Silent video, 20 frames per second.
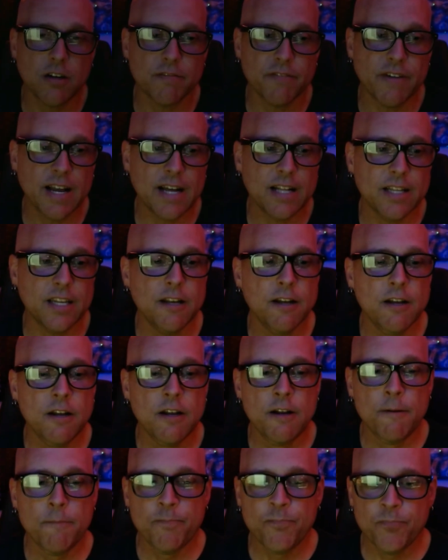Valley,
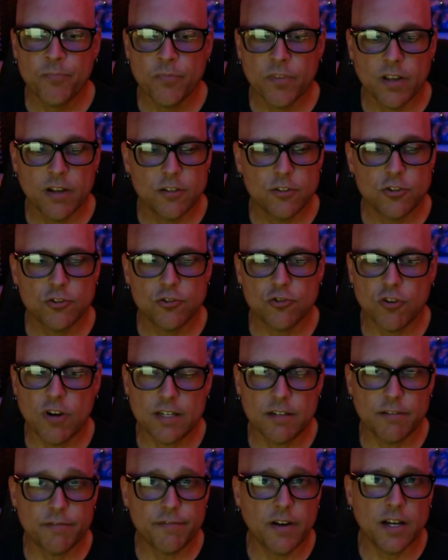
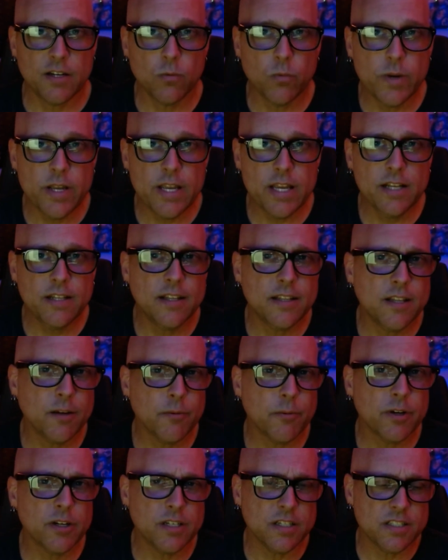trying to find weed that they
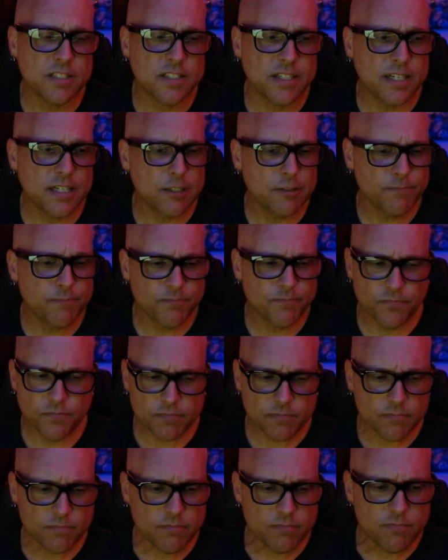were going to sell.
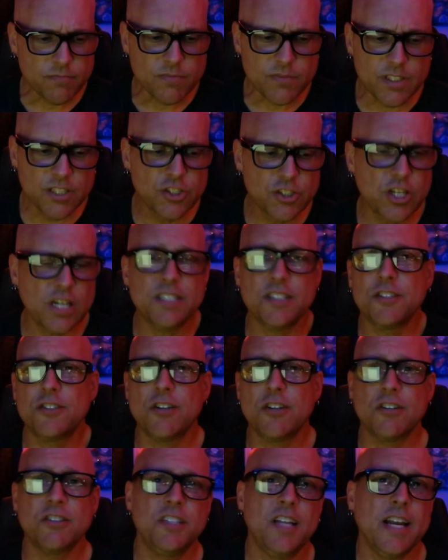Jason
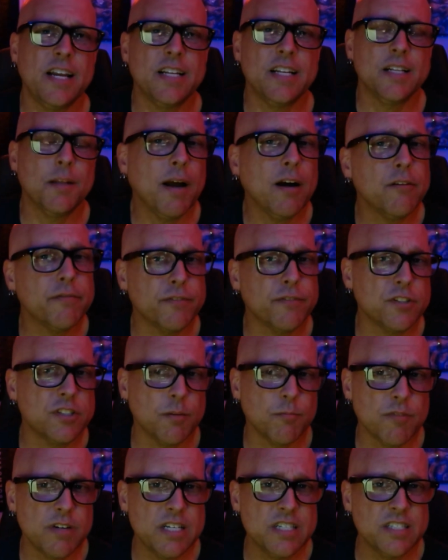starts taking them out for
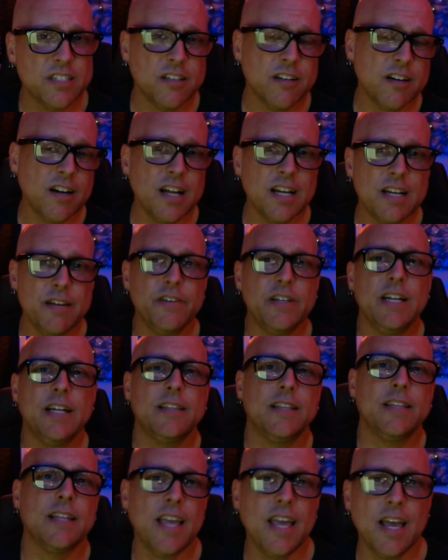some reason. They're not even
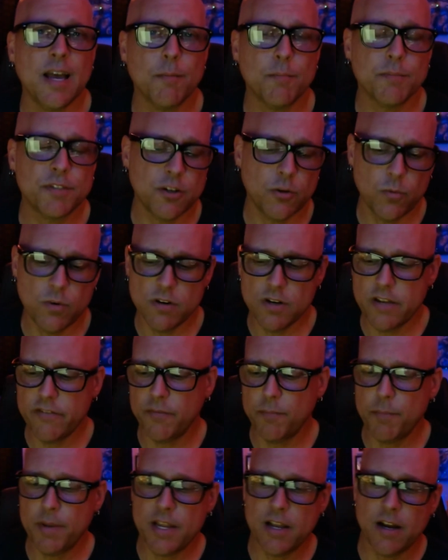at the camp. So we're
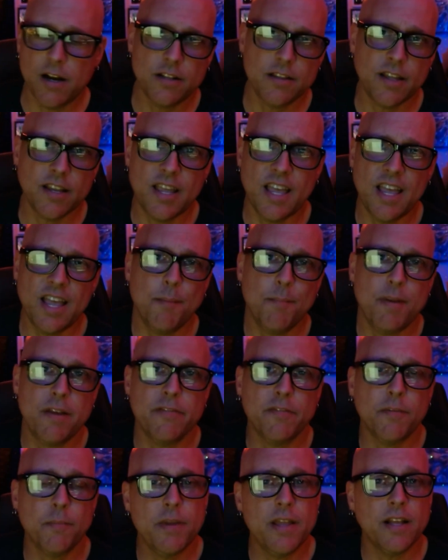even beyond the camp
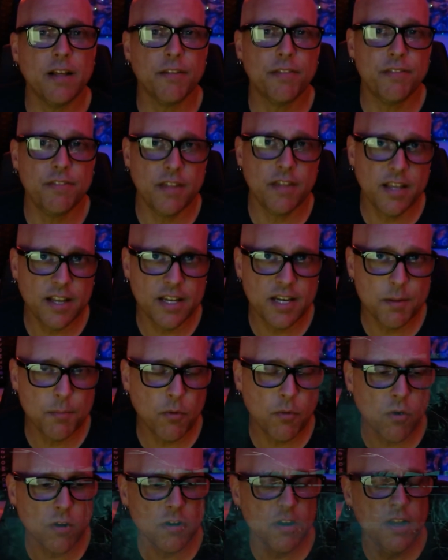even being a thing
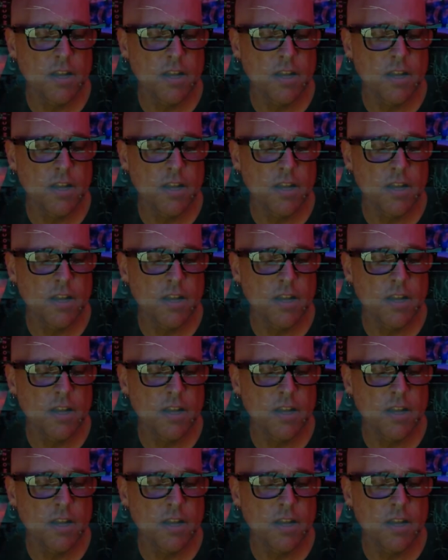anymore.